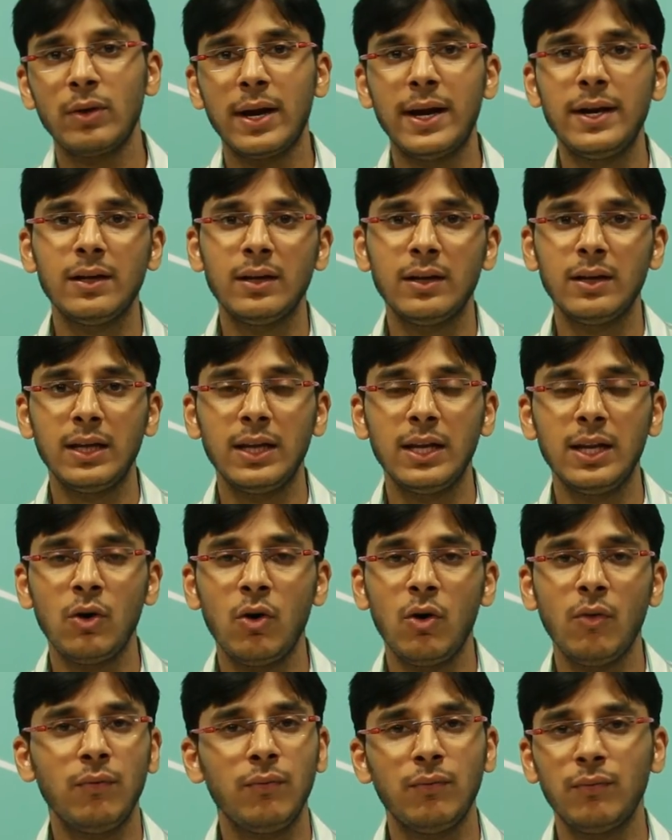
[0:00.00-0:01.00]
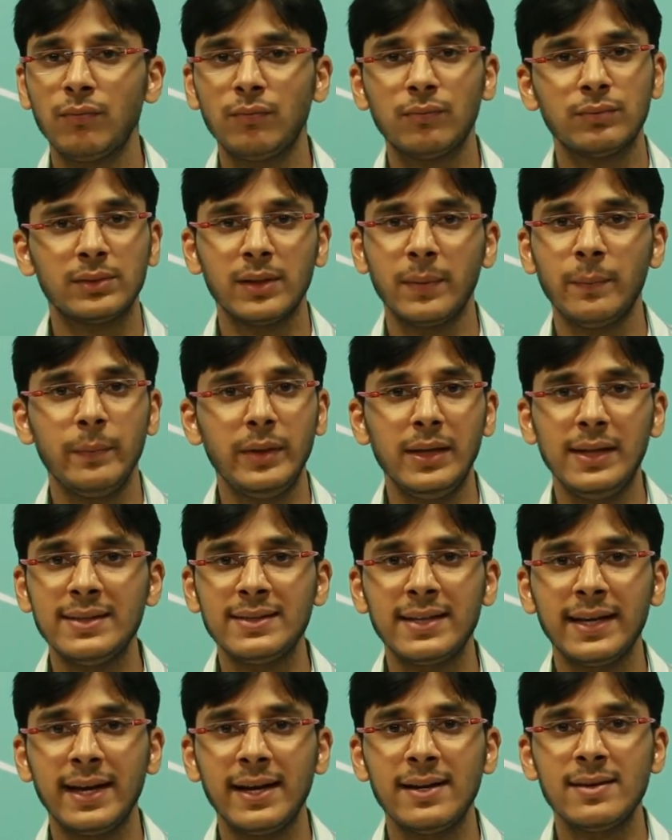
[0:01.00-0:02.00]
write a delay of some
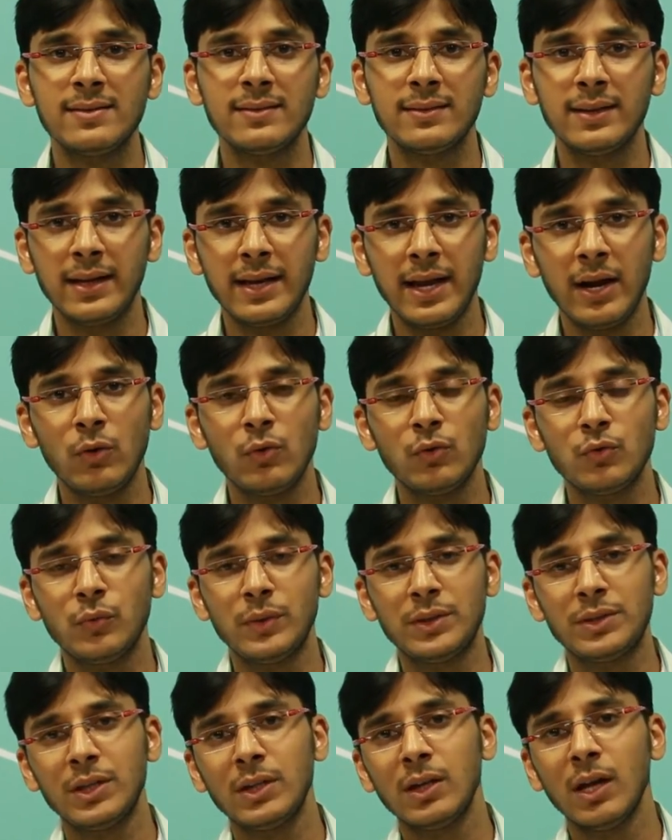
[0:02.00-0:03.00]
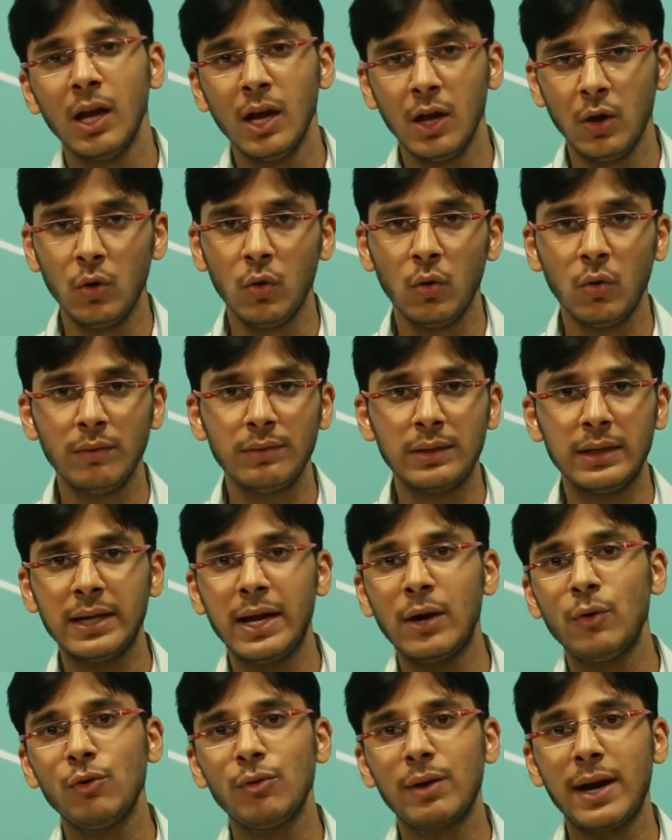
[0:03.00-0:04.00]
milliseconds then I have to switch it low then I
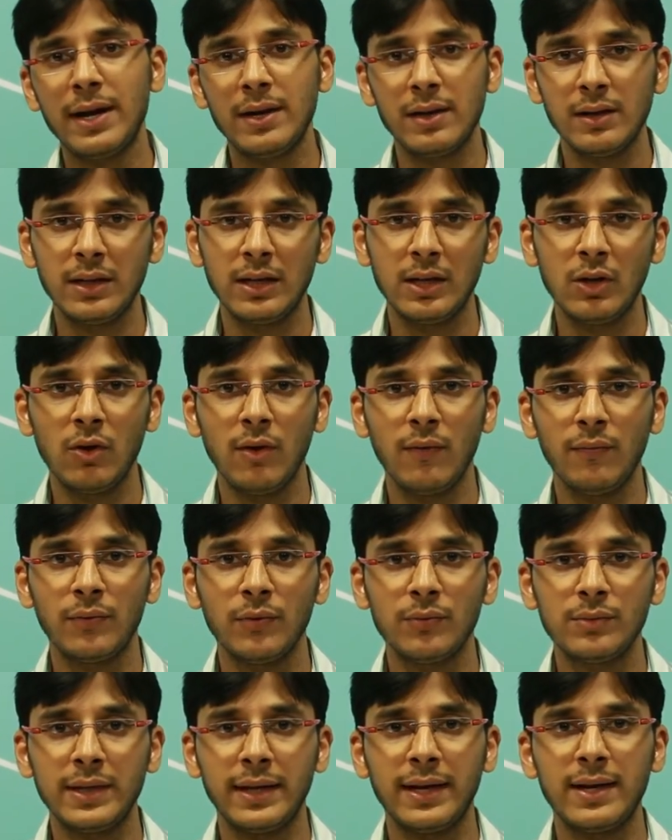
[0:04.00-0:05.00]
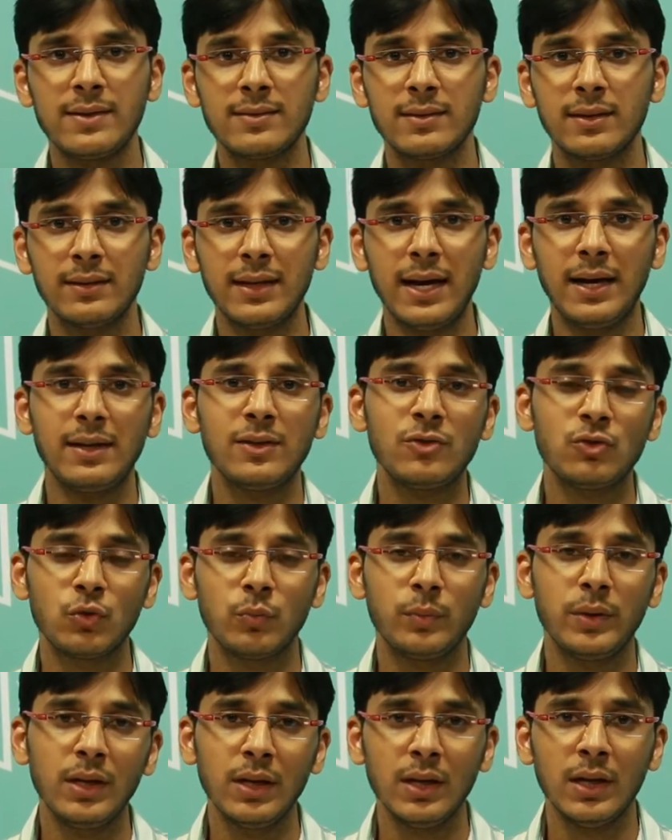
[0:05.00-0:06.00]
have to write a delay of few seconds and that is to
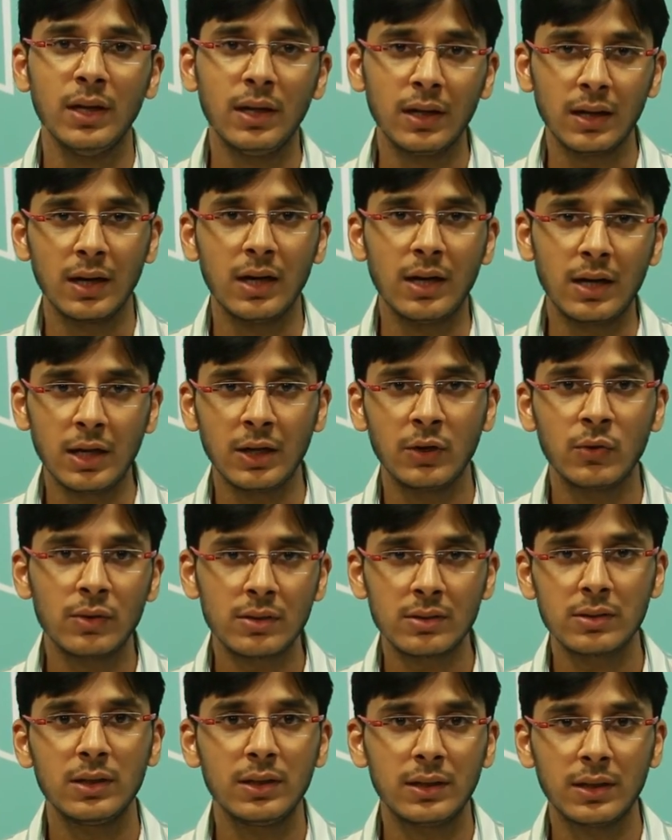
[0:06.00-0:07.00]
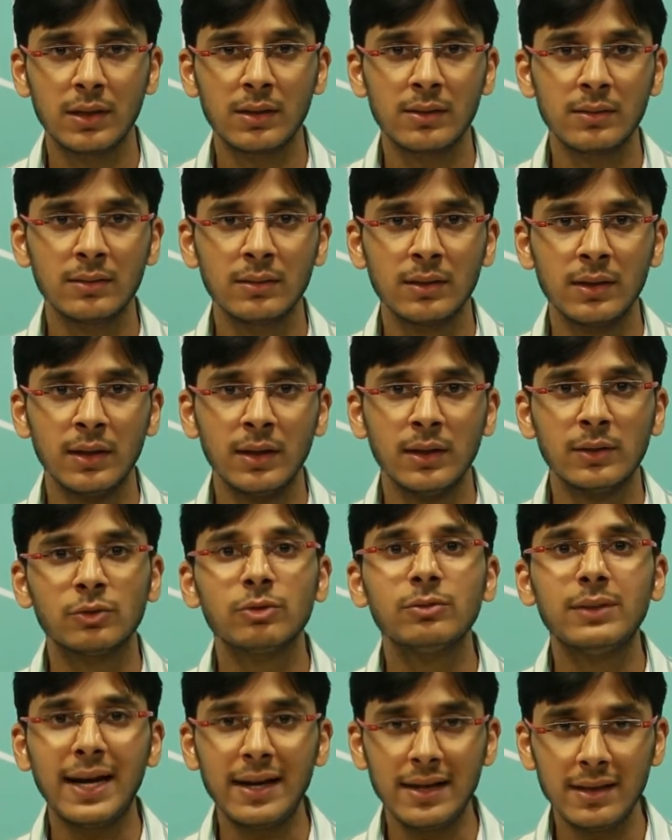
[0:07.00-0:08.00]
be continuously done. So
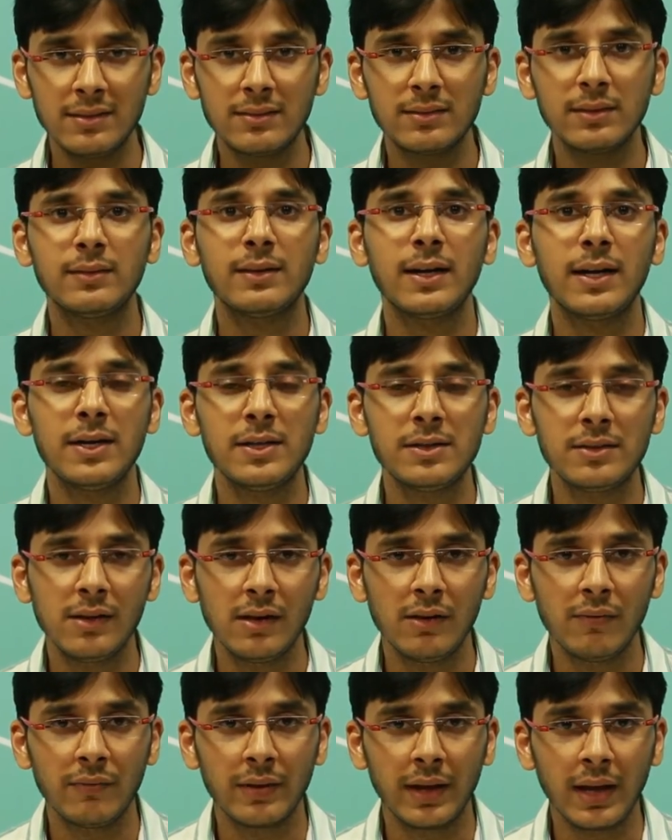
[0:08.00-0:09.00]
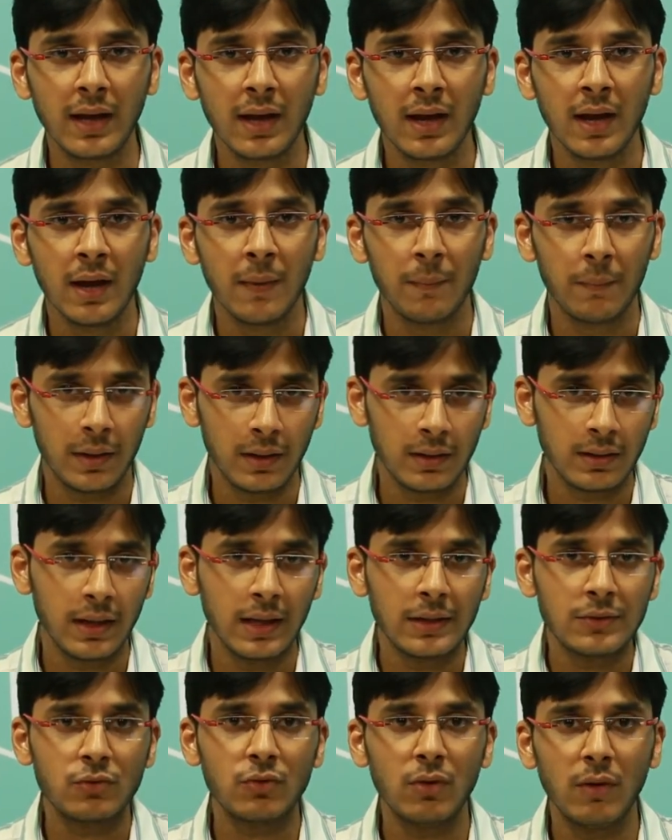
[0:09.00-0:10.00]
that is the traditional way but
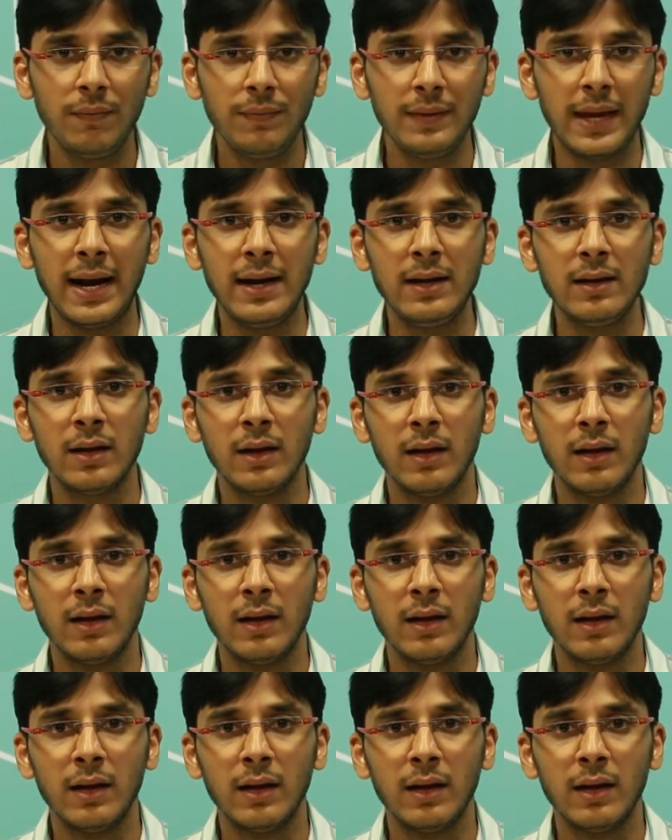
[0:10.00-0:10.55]
instead of that